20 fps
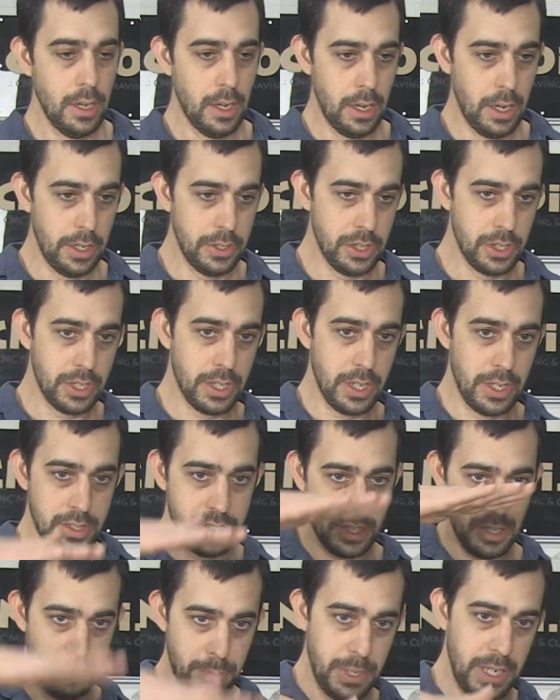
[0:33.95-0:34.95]
uh, just
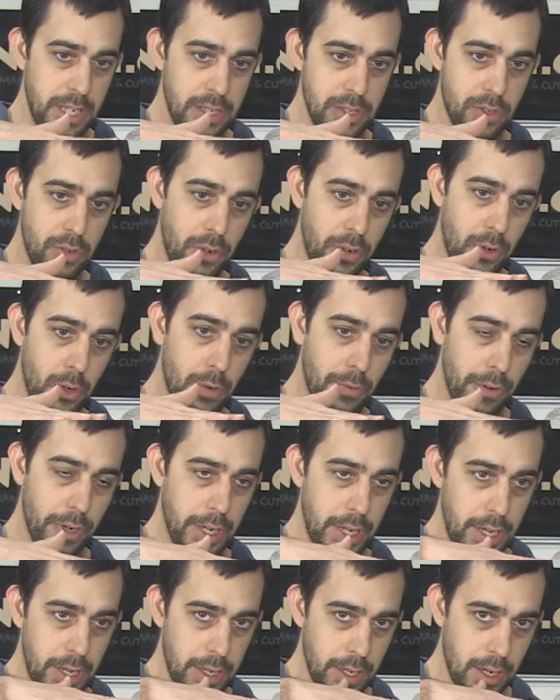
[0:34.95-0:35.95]
because the bit is going over
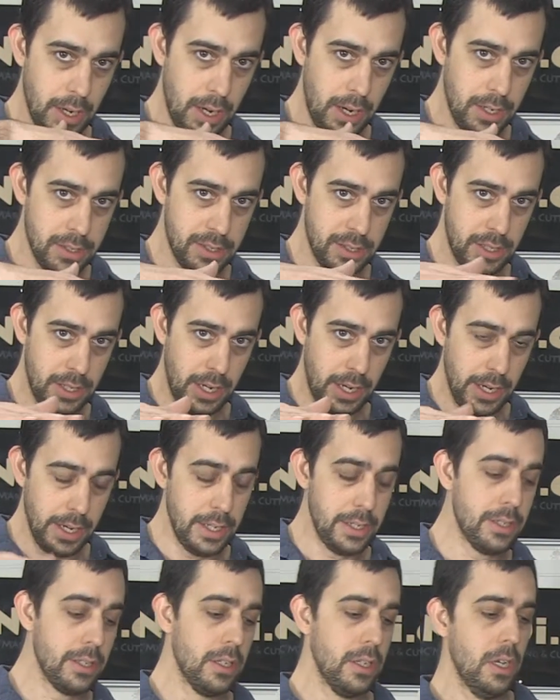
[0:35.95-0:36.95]
it at a constant
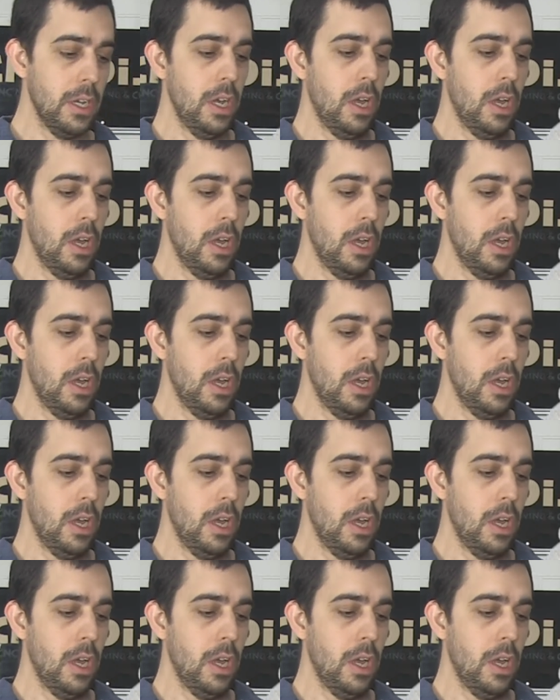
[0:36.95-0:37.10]
height.